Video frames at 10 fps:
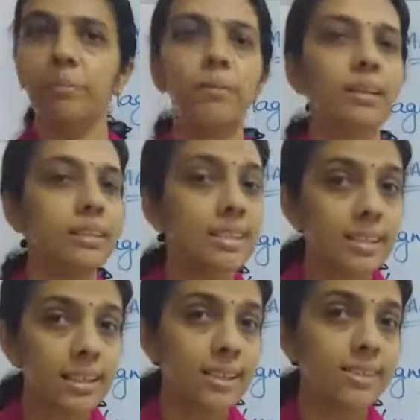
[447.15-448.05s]
But
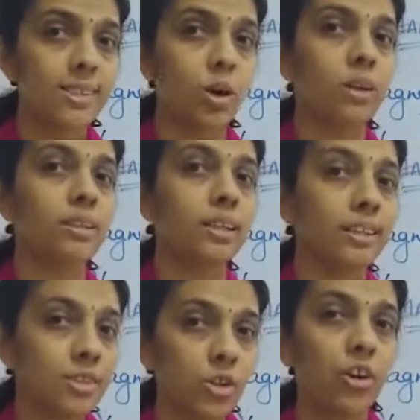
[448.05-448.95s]
this year it's not there.
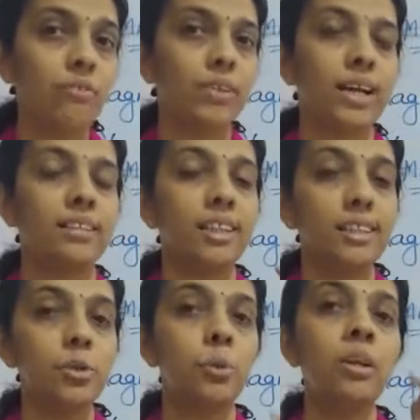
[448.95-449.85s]
Instead of that,
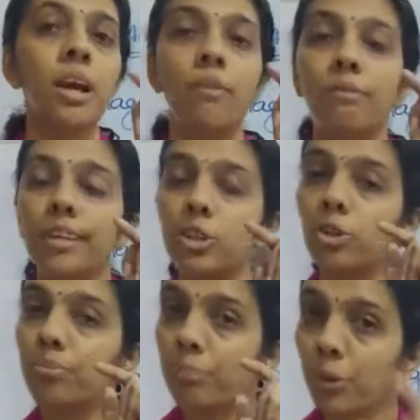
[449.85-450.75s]
they told we
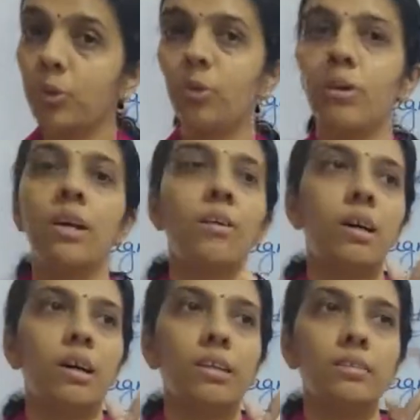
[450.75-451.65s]
should prove
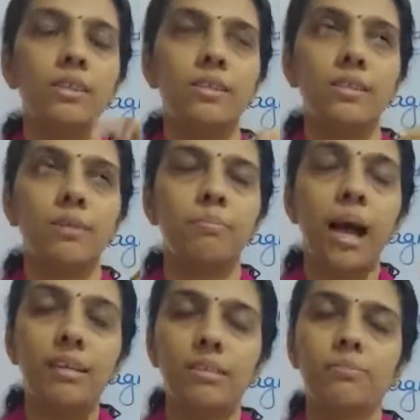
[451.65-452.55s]
this
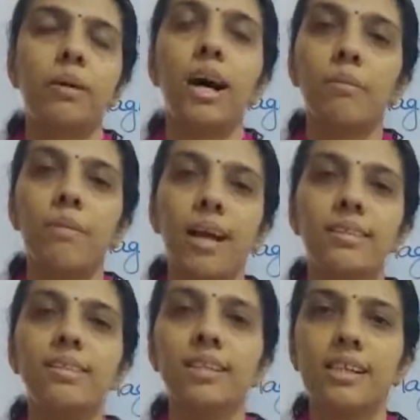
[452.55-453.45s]
magnet, bar
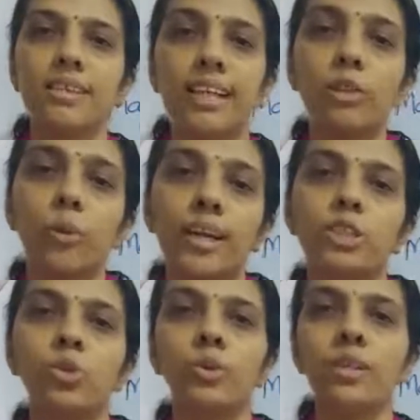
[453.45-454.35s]
magnet is
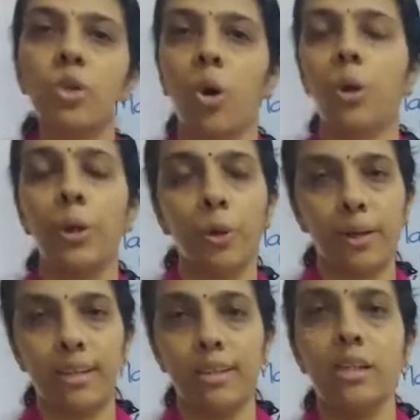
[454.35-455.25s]
equivalent to a
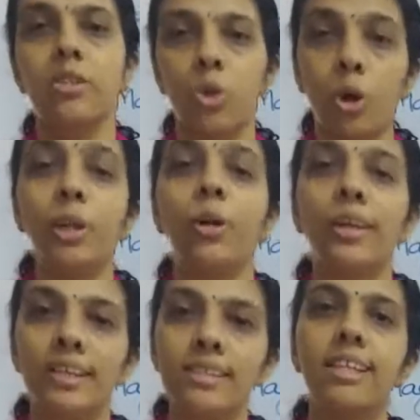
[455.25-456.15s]
solenoid. A
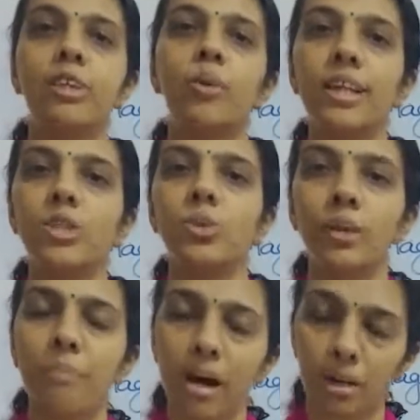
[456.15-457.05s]
solenoid is equivalent to
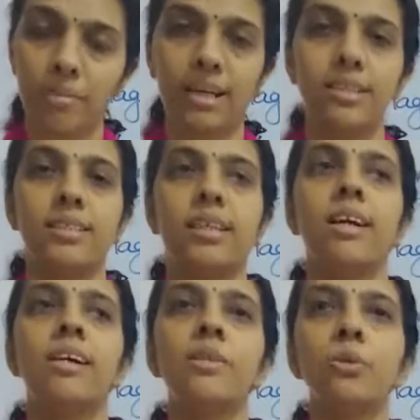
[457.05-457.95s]
a bar magnet.
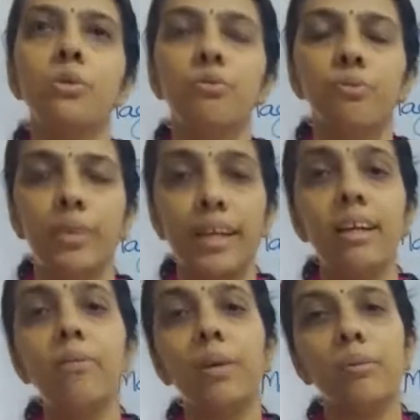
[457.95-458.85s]
So
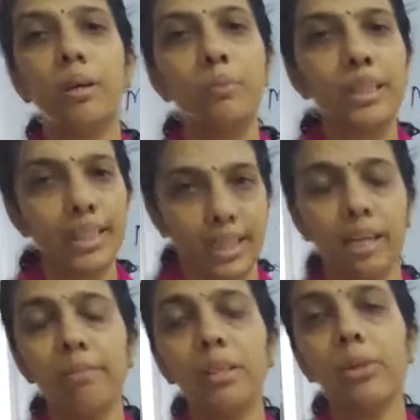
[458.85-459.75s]
there we will be
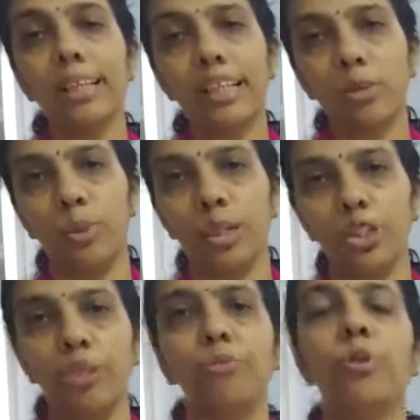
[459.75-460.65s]
deriving one
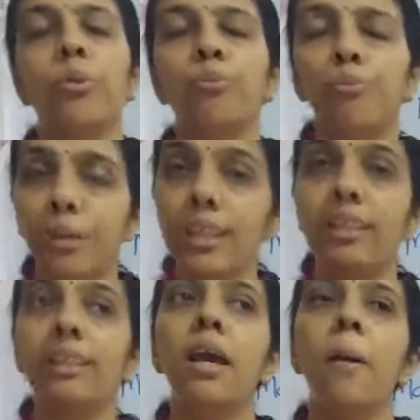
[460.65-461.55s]
equation for
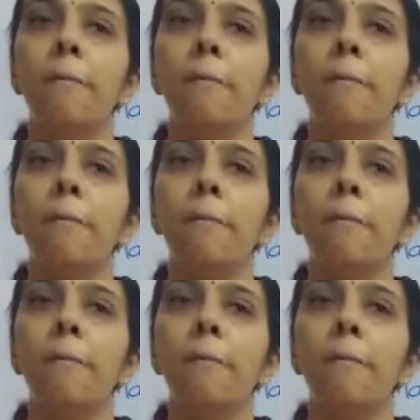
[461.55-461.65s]
B.